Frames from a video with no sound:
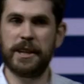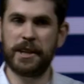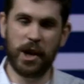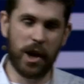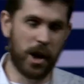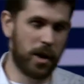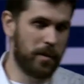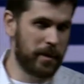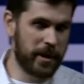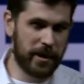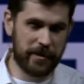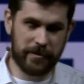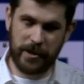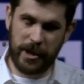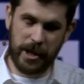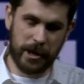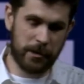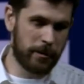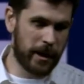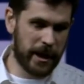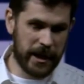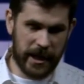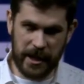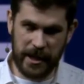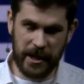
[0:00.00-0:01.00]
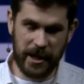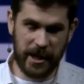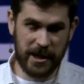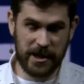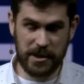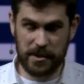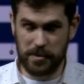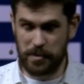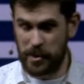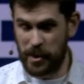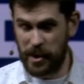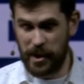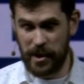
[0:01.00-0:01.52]
common and very
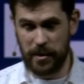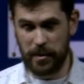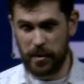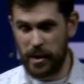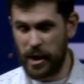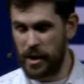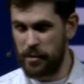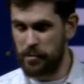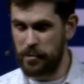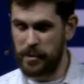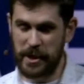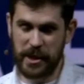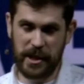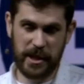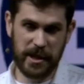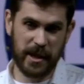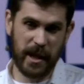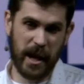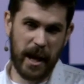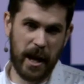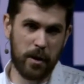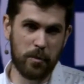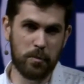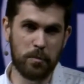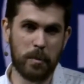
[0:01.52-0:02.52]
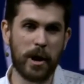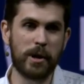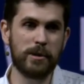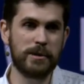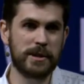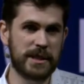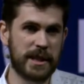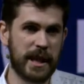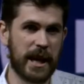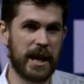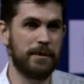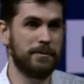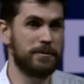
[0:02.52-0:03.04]
recognizable, and
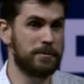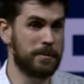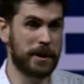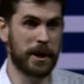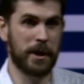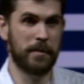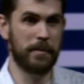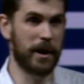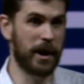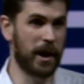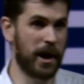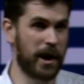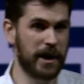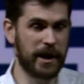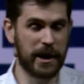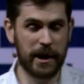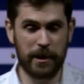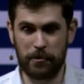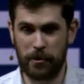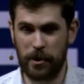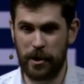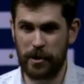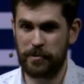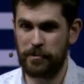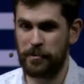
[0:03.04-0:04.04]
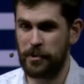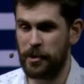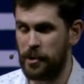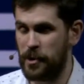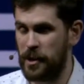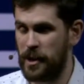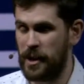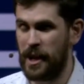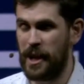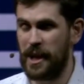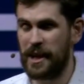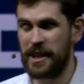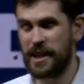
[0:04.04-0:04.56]
most games become a lightning rod for,
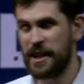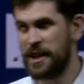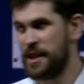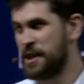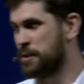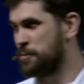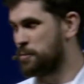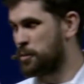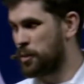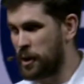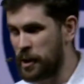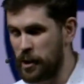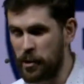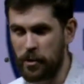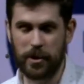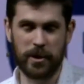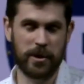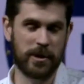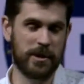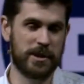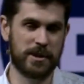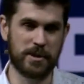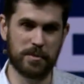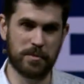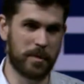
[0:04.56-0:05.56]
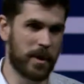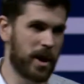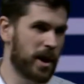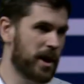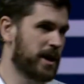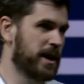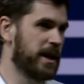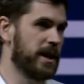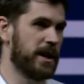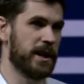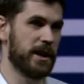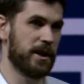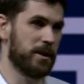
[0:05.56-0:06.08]
like pre-orders or
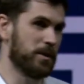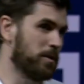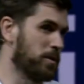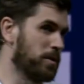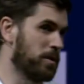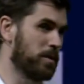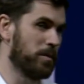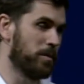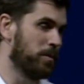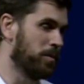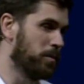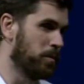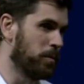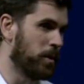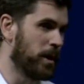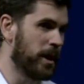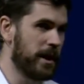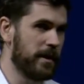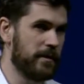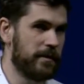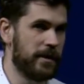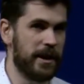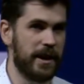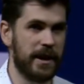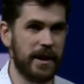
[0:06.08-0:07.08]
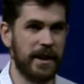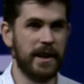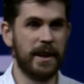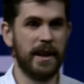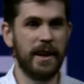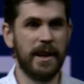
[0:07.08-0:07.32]
marketing or whatever.